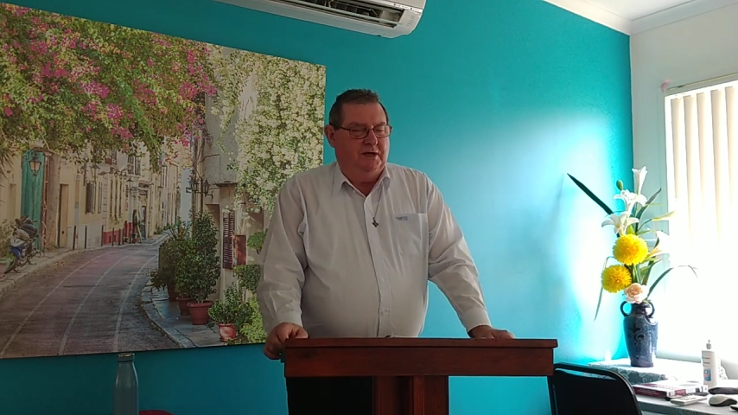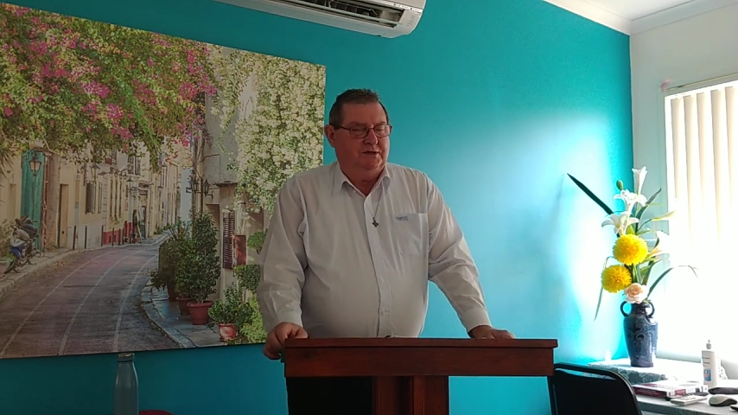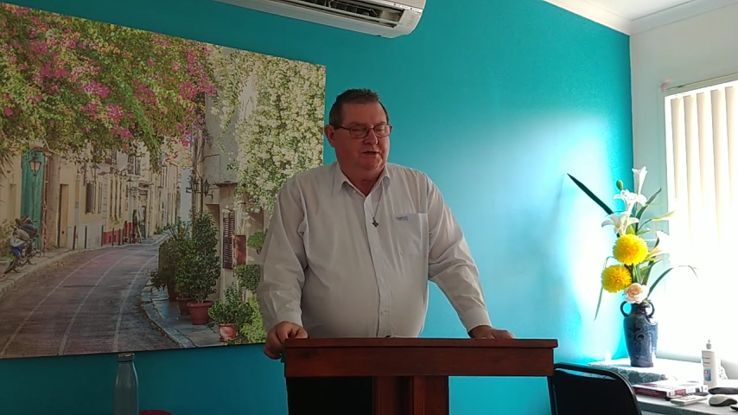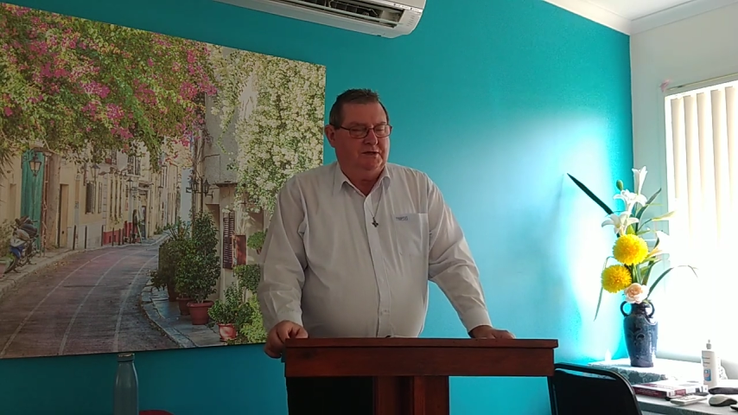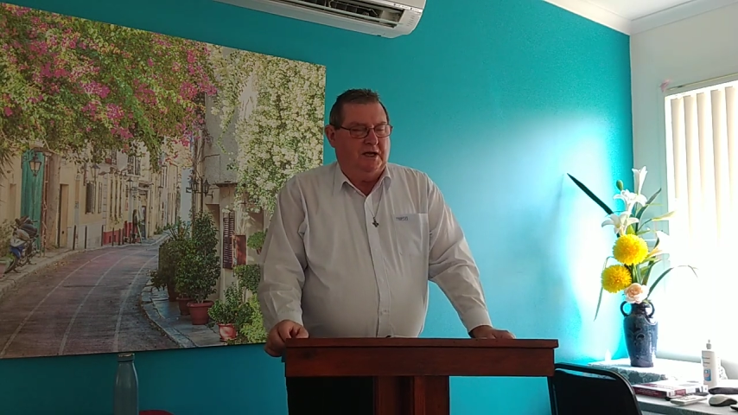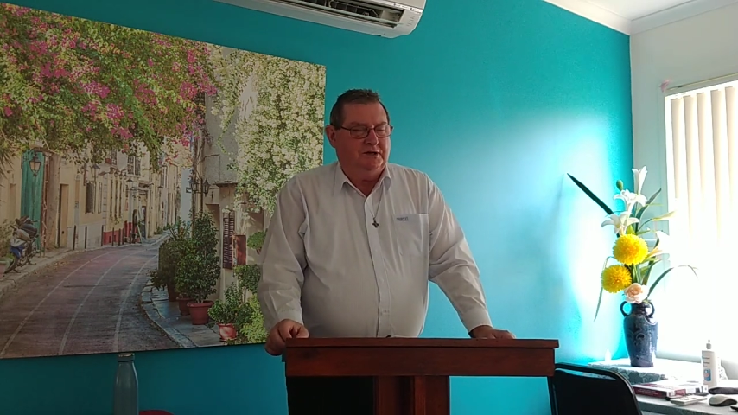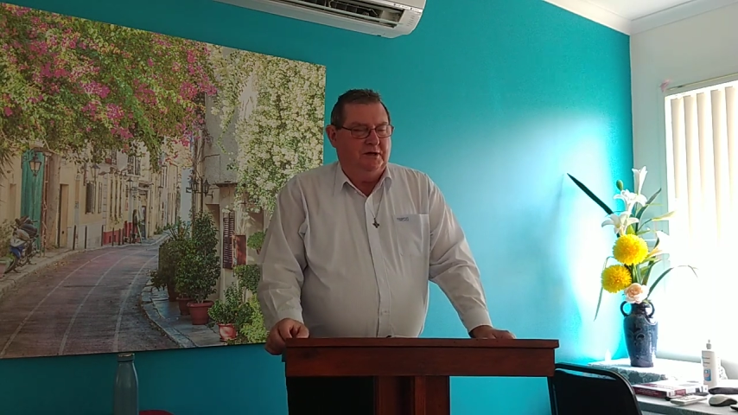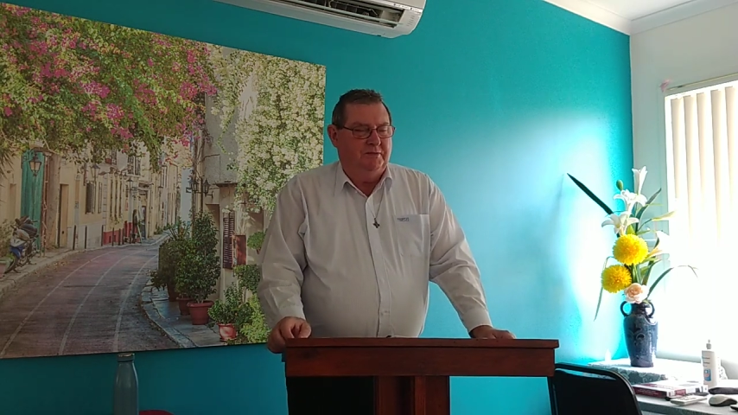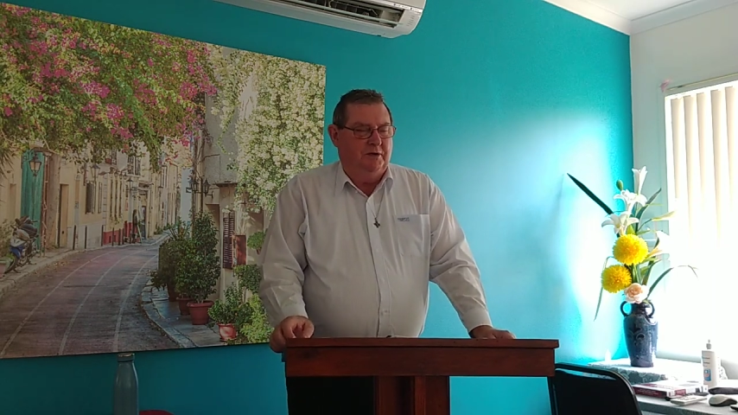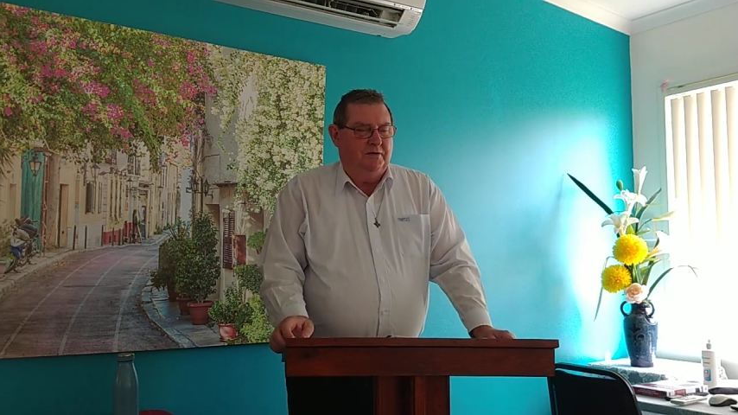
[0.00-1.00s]
it's such
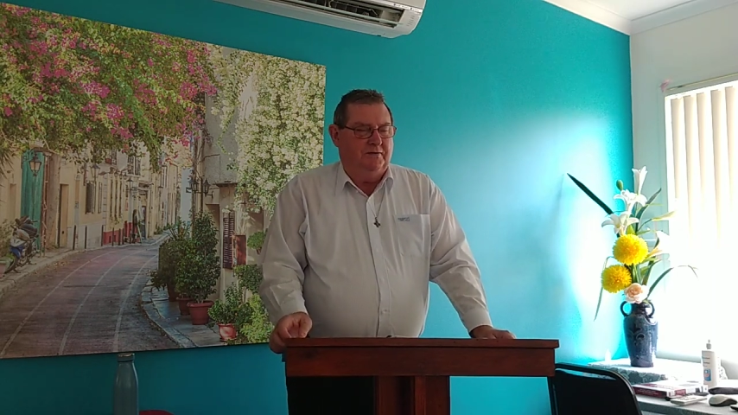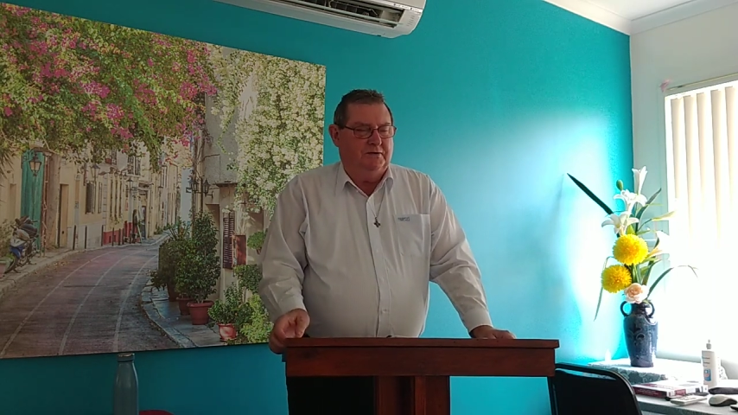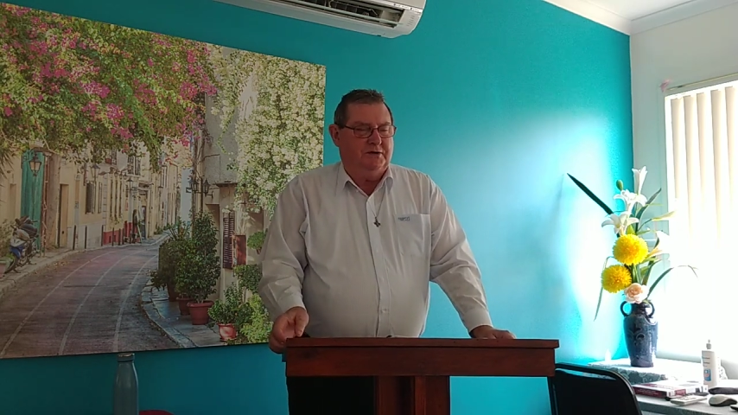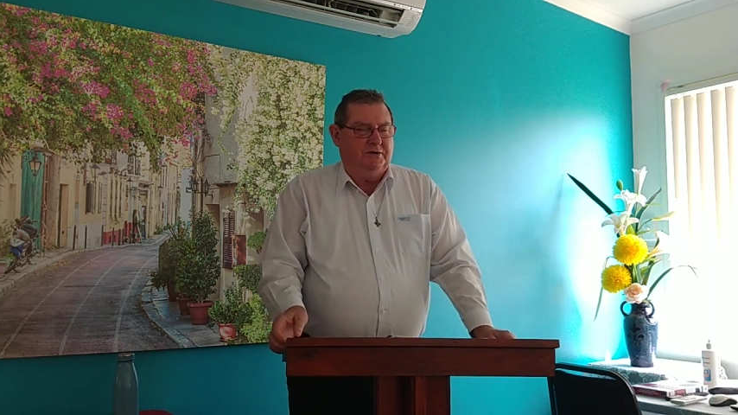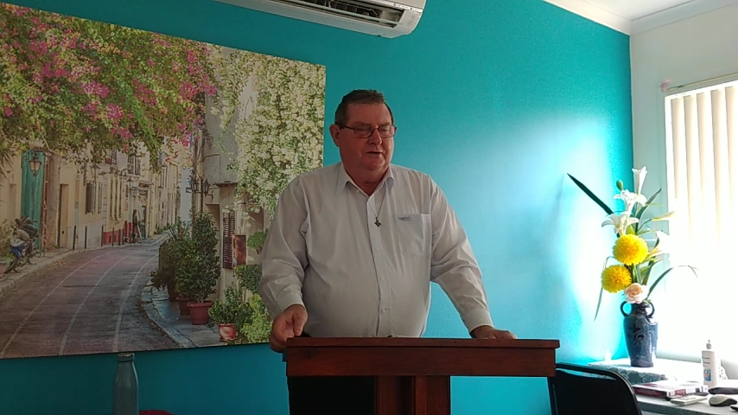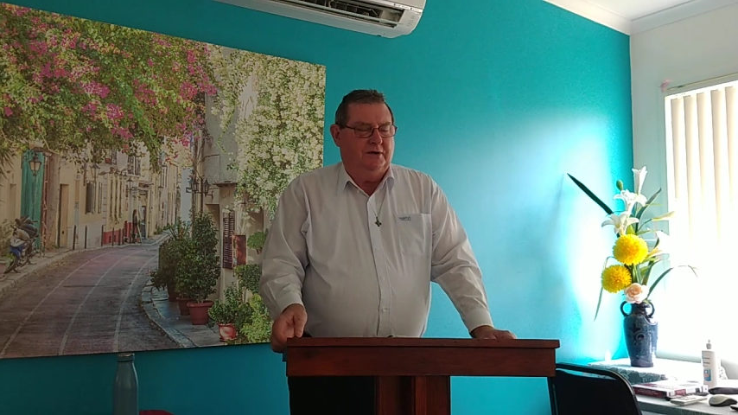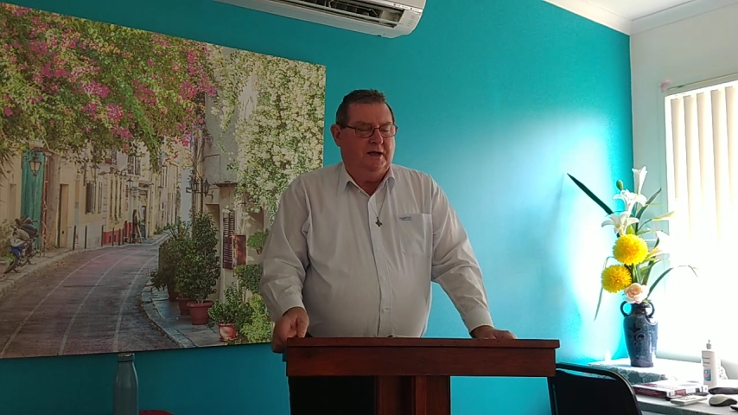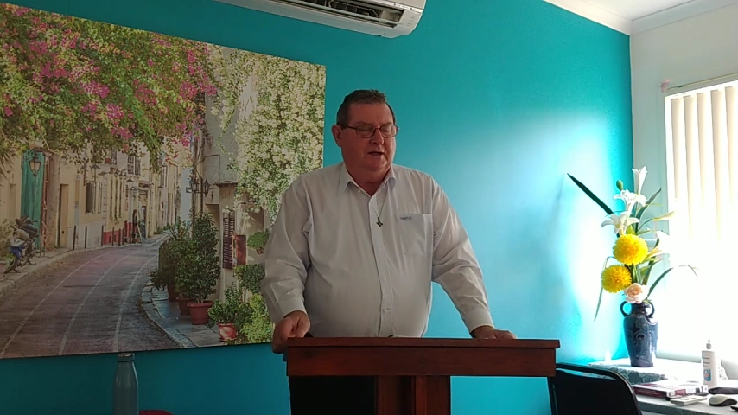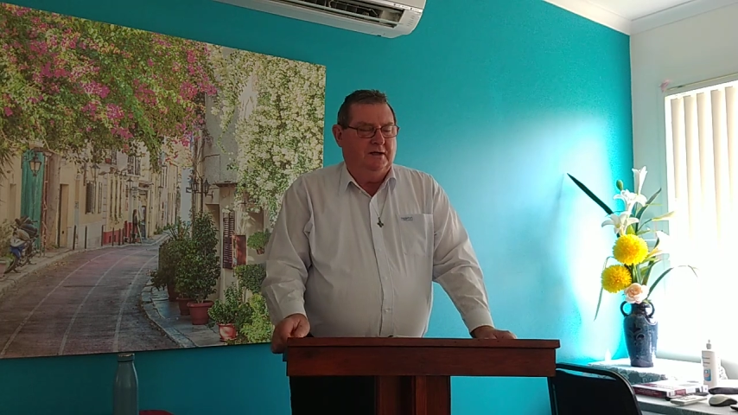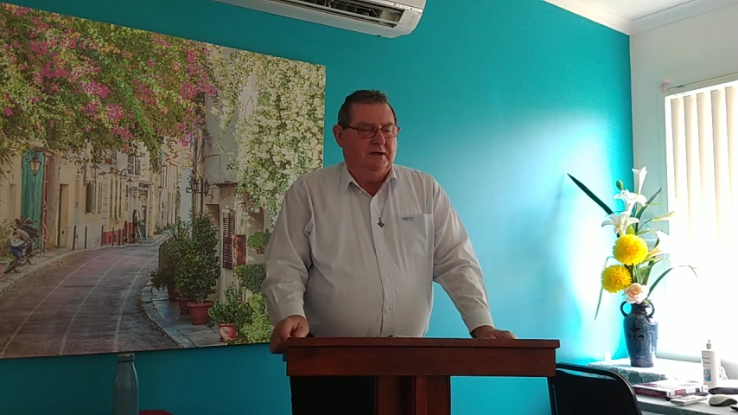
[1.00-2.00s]
a beautiful story.